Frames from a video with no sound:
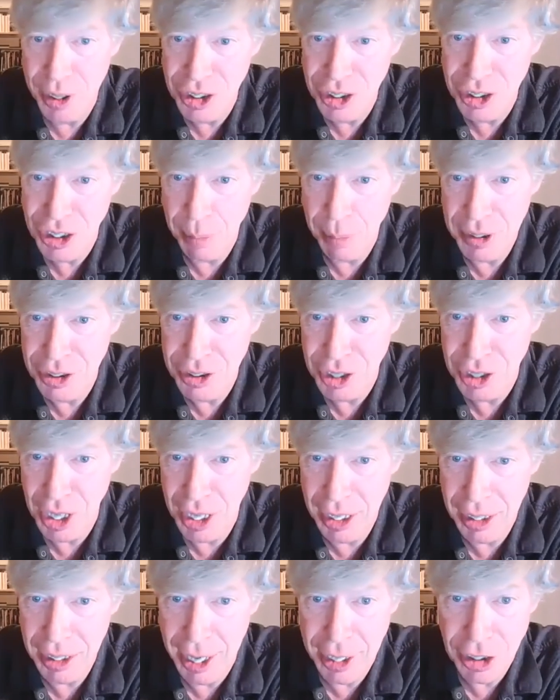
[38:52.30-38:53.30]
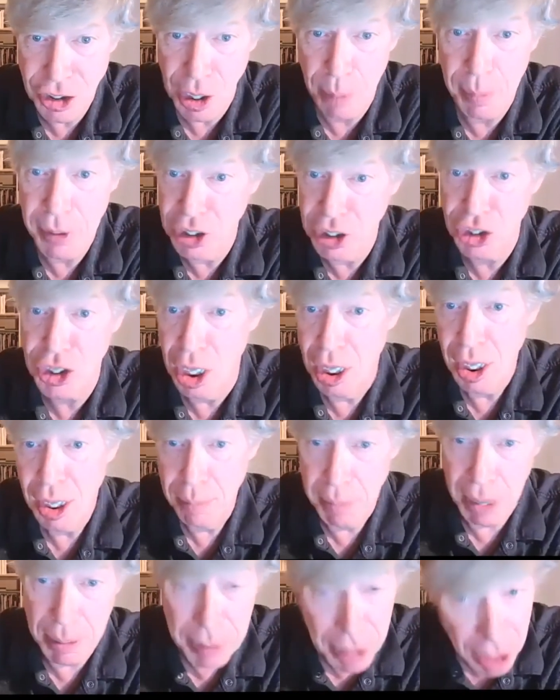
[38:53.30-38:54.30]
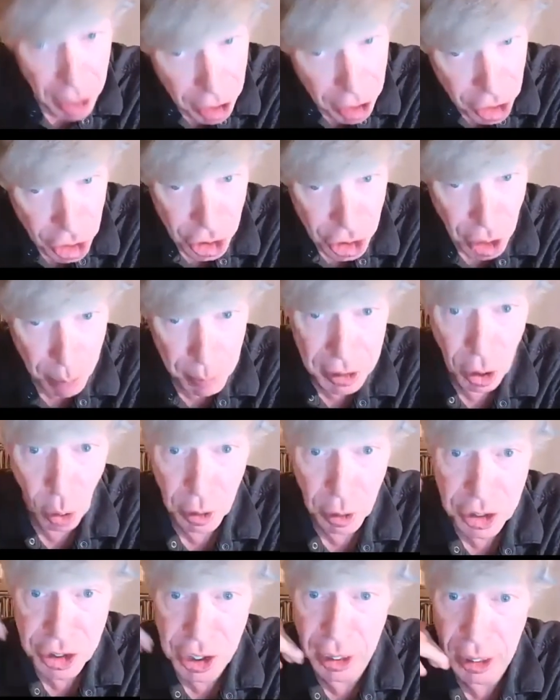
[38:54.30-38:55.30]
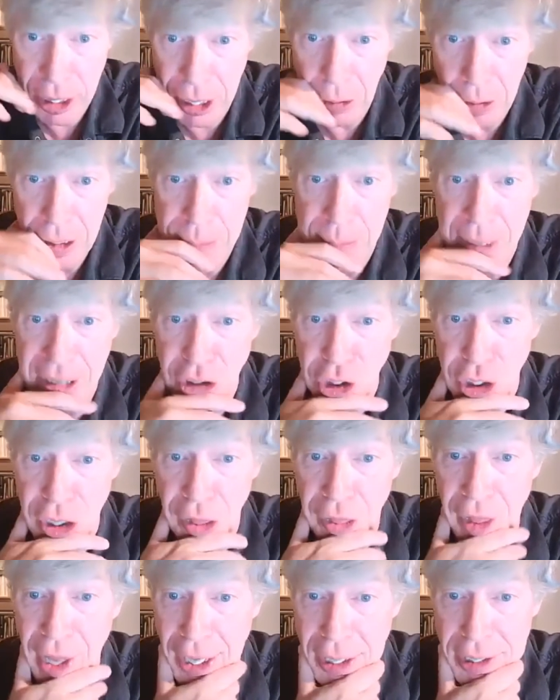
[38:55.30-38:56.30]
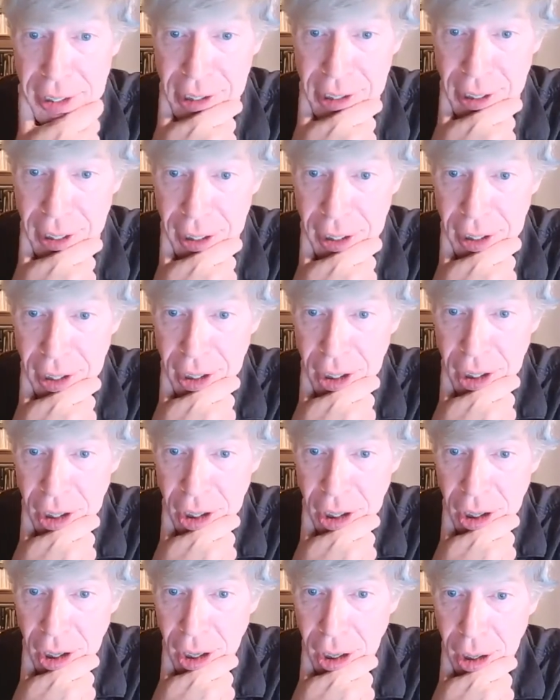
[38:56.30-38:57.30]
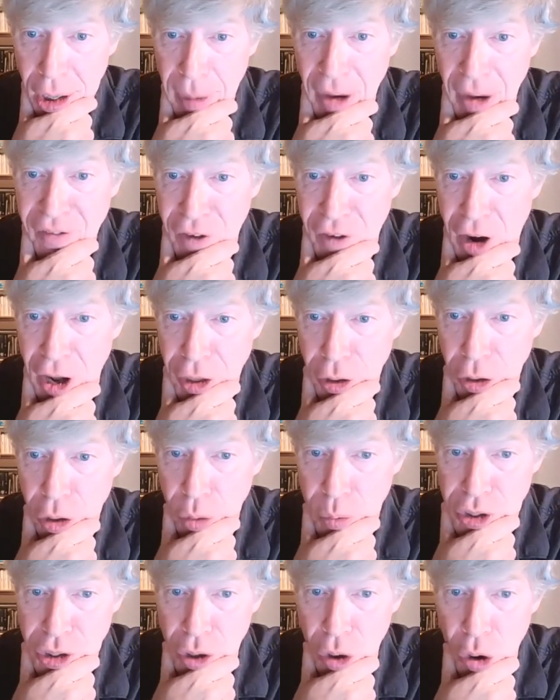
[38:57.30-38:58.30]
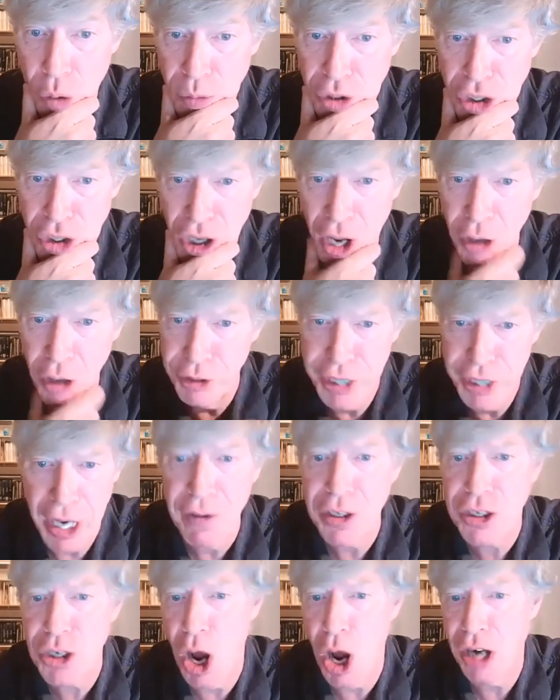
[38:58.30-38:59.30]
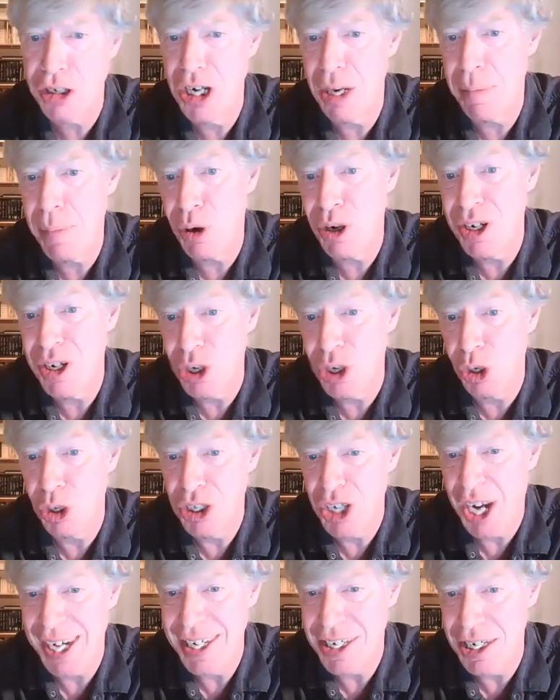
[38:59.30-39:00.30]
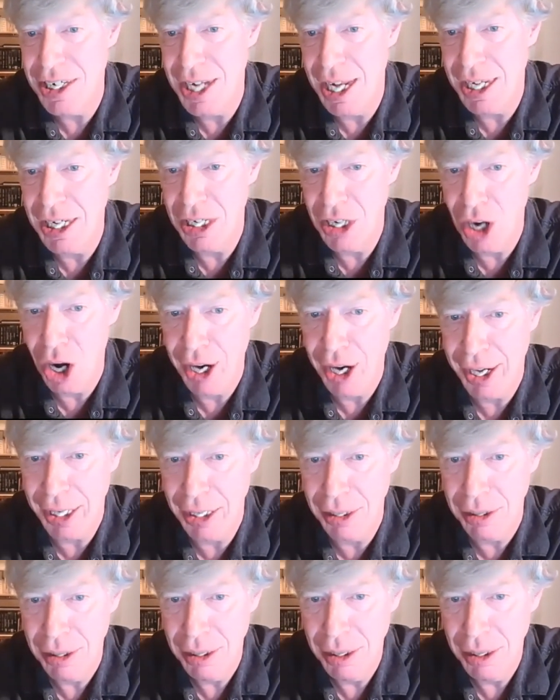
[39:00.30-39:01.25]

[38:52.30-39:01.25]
someone saying, yeah, someone just maybe just someone noticing here, he mentioned that uh, uh my father, who was a home child, never talked about until 1989